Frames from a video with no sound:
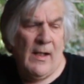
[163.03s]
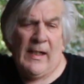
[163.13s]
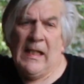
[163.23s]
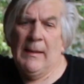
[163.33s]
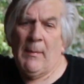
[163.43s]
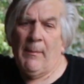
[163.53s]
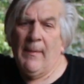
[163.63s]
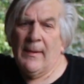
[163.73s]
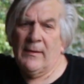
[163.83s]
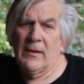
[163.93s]
I came up
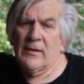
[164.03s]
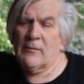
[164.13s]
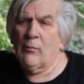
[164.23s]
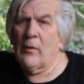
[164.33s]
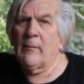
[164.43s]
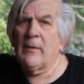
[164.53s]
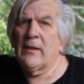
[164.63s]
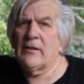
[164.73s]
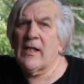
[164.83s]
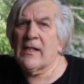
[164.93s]
about 10 this morning,
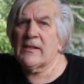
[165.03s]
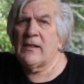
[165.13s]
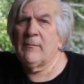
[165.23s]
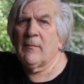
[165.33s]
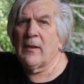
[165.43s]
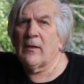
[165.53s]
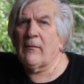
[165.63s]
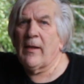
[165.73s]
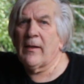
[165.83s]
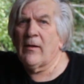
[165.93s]
me and Jazzy, my little
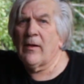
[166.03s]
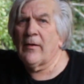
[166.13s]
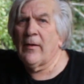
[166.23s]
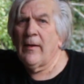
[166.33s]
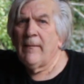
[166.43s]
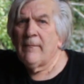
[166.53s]
granddaughter,